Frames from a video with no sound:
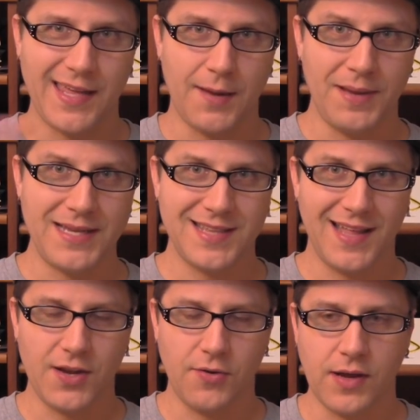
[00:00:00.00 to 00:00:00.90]
of get a
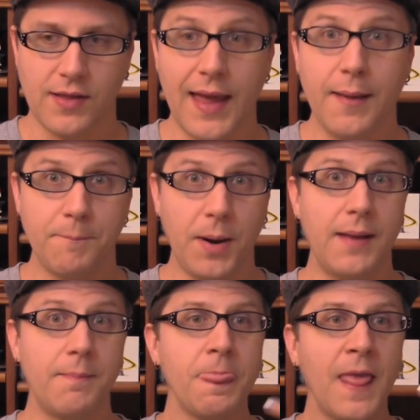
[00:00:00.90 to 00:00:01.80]
baseline going on that.
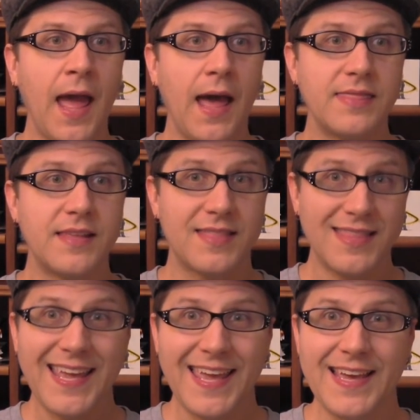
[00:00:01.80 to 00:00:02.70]
But the
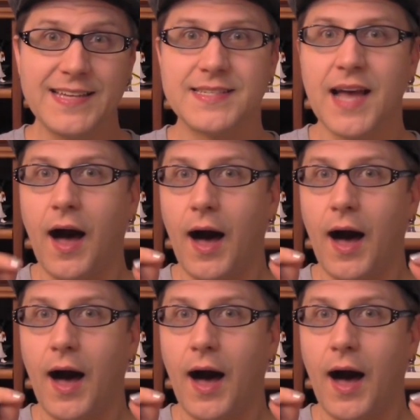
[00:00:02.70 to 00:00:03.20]
thing is,